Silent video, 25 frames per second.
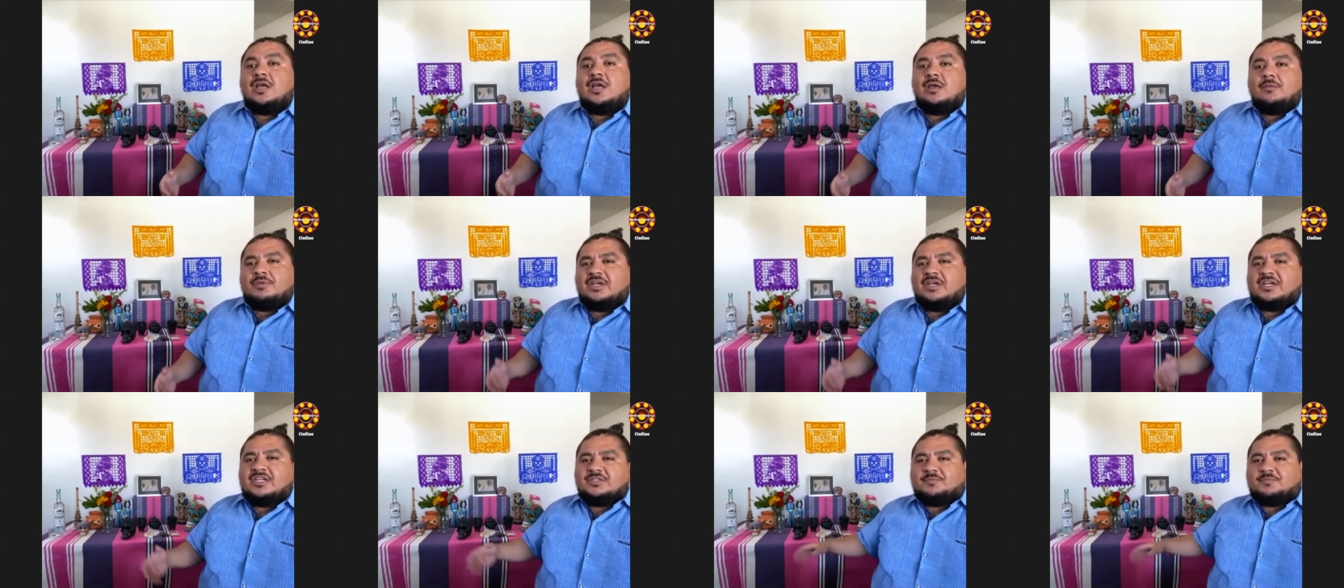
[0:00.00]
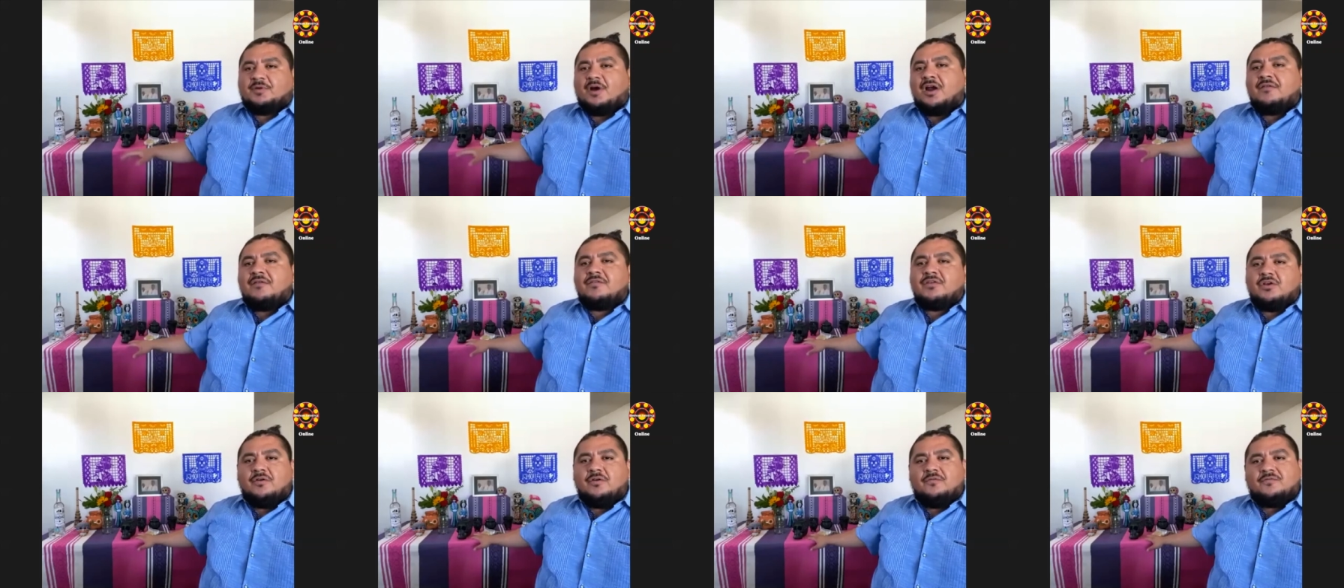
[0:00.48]
Because part
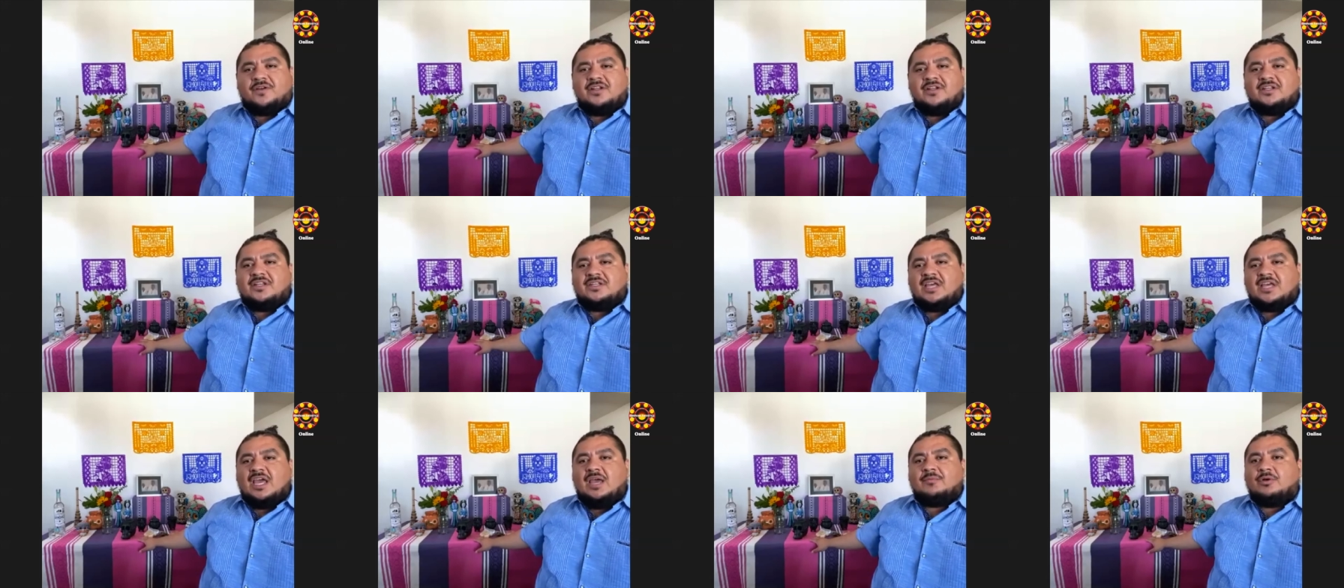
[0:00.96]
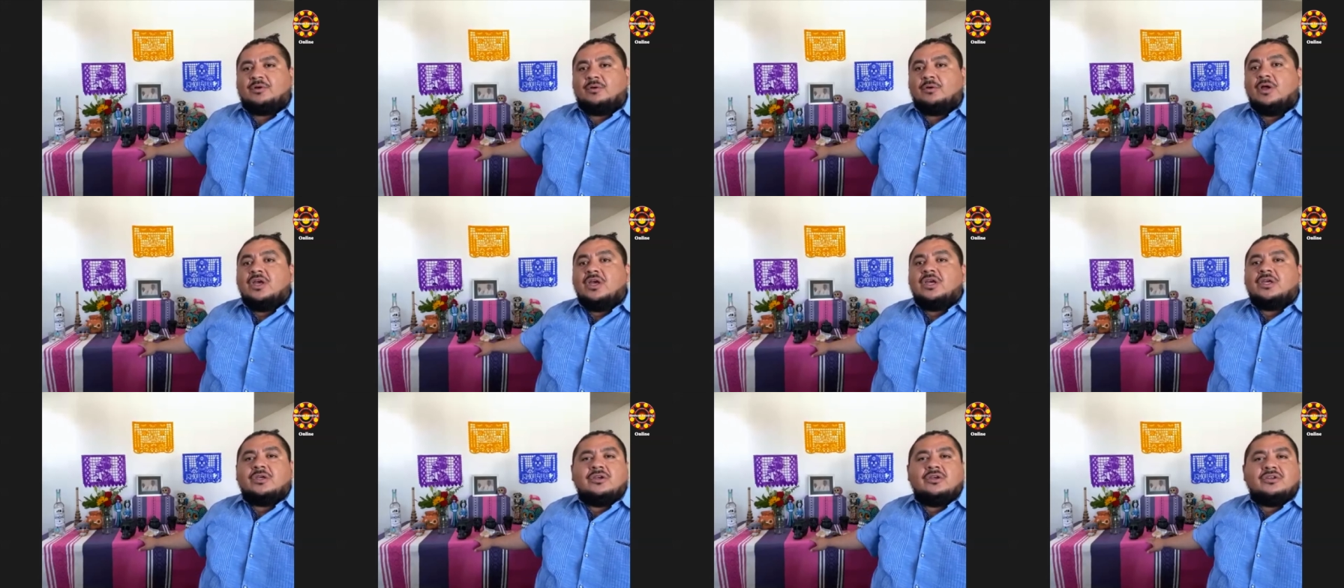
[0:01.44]
of your ofrenda table
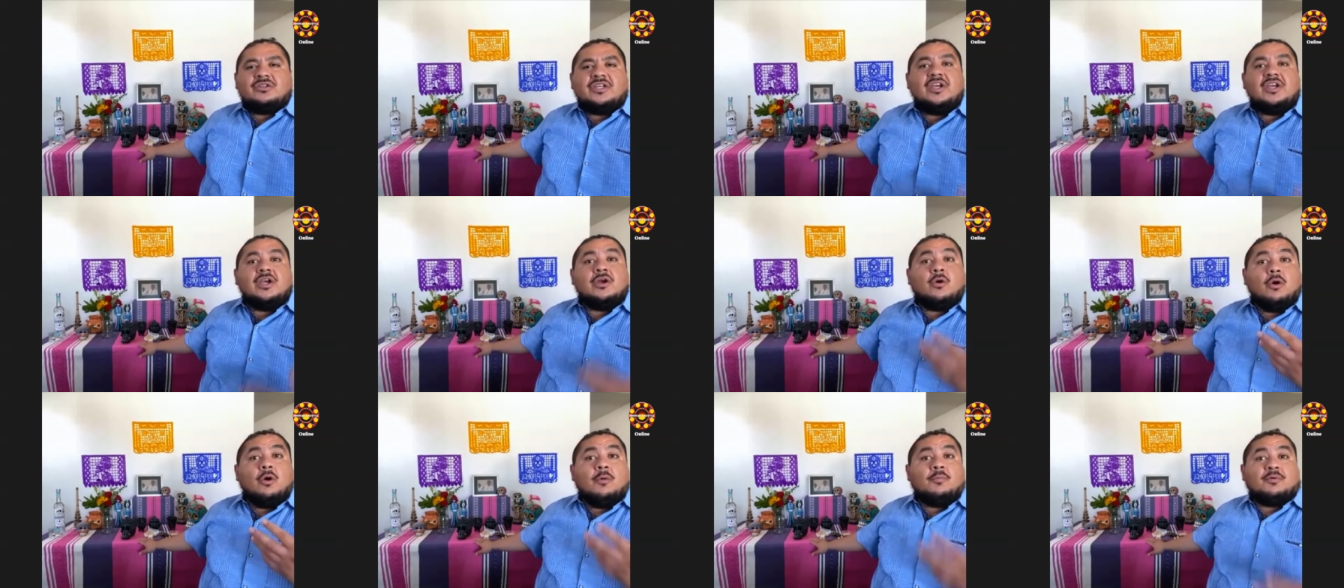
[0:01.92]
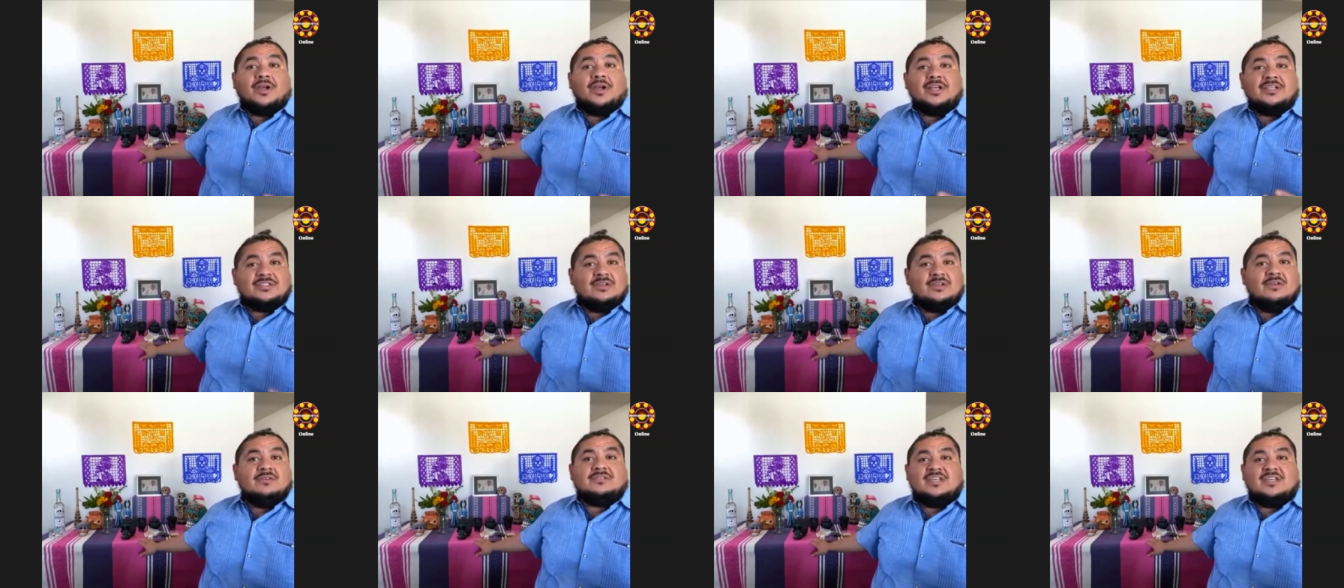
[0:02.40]
usually incorporates
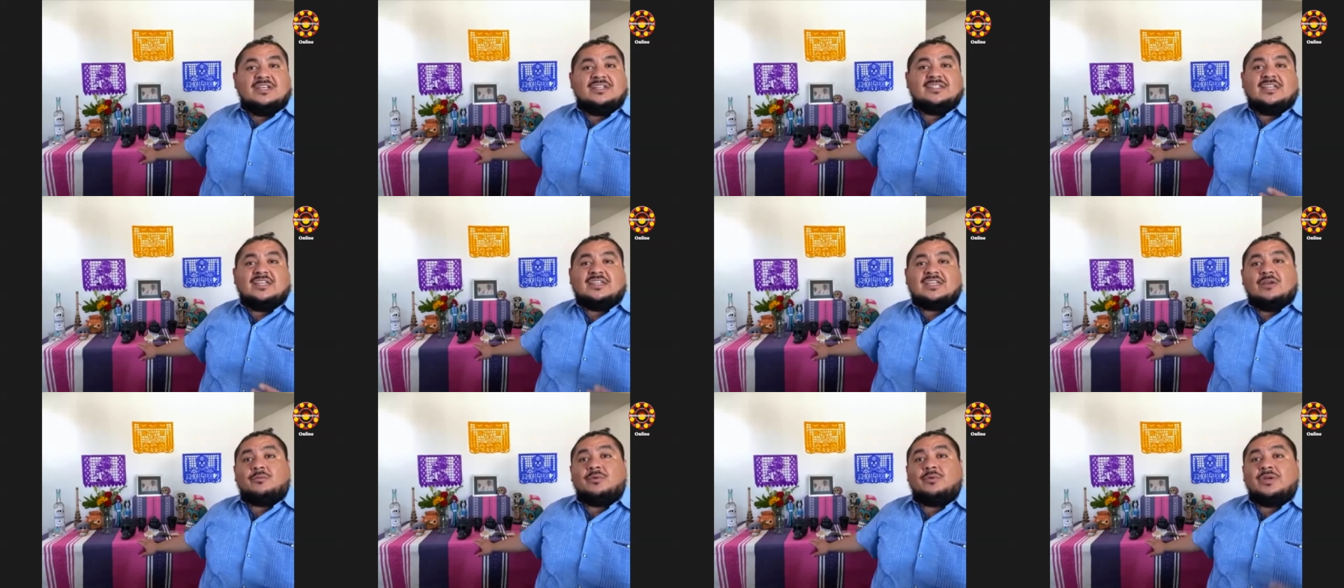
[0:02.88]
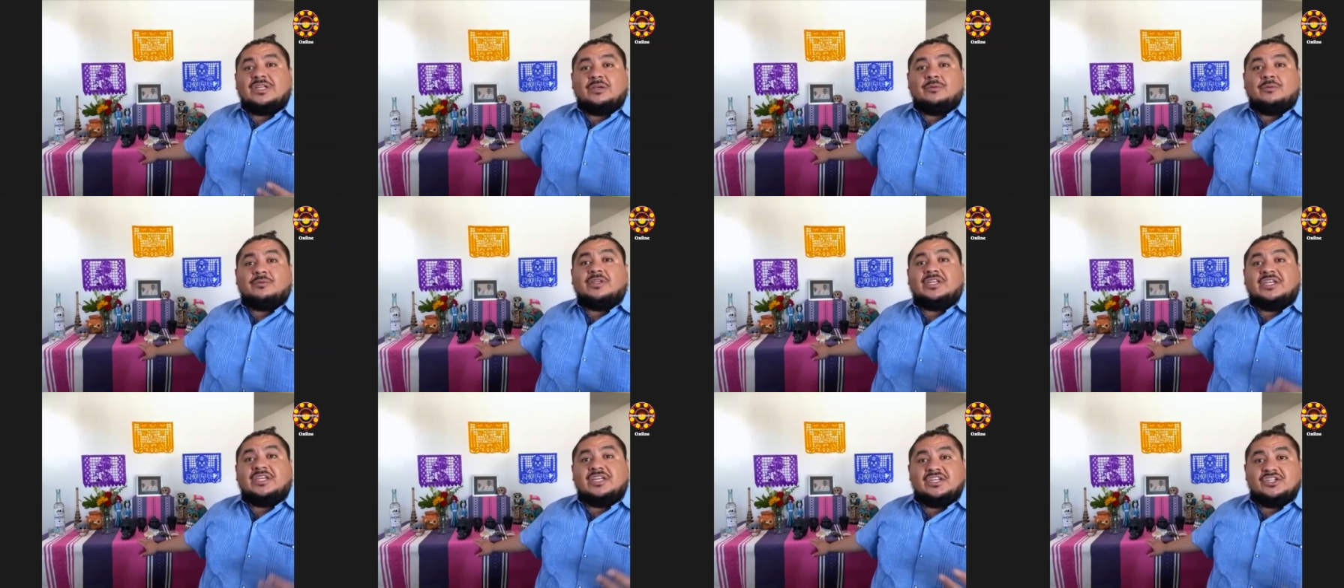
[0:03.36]
those things that they really,
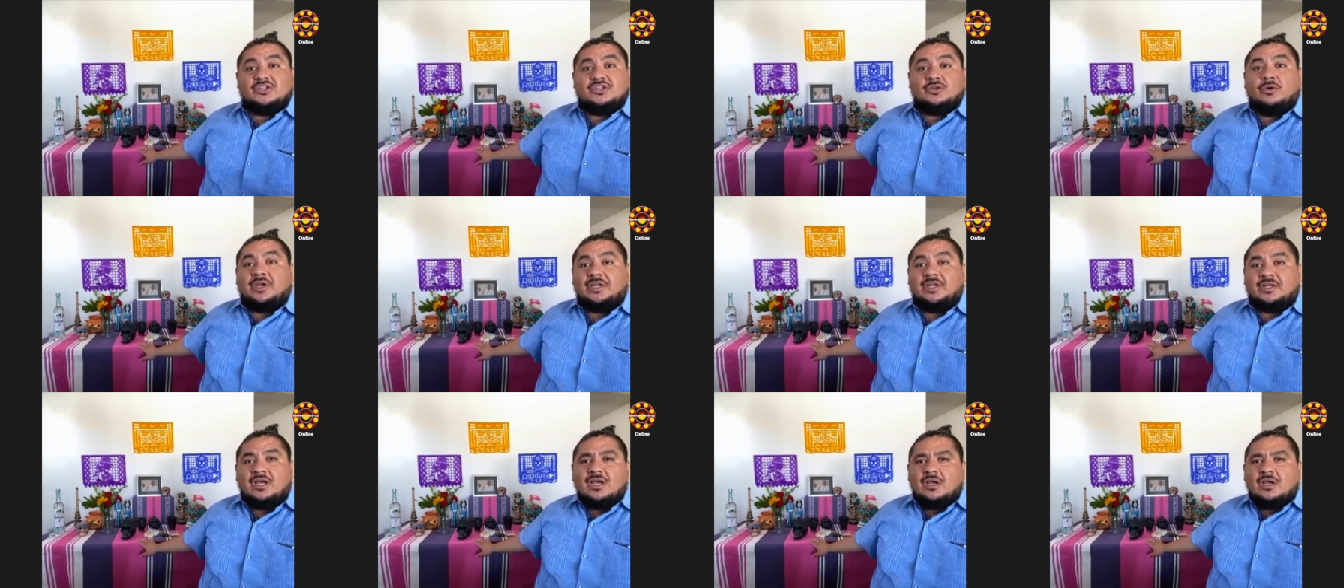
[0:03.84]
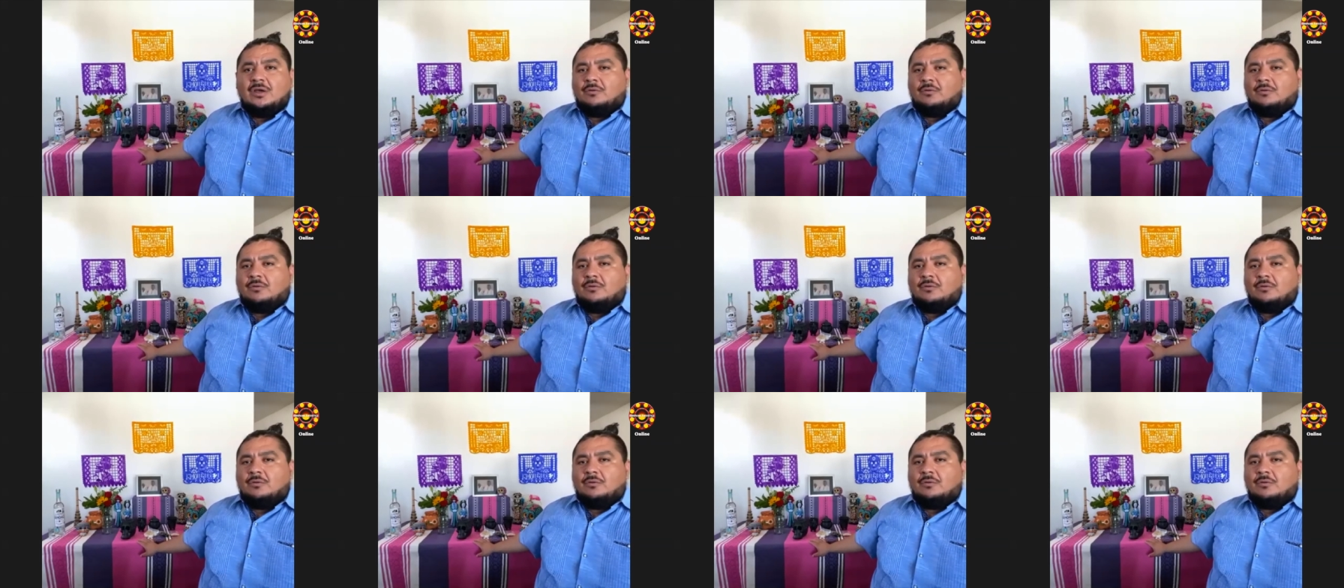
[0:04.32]
really enjoyed,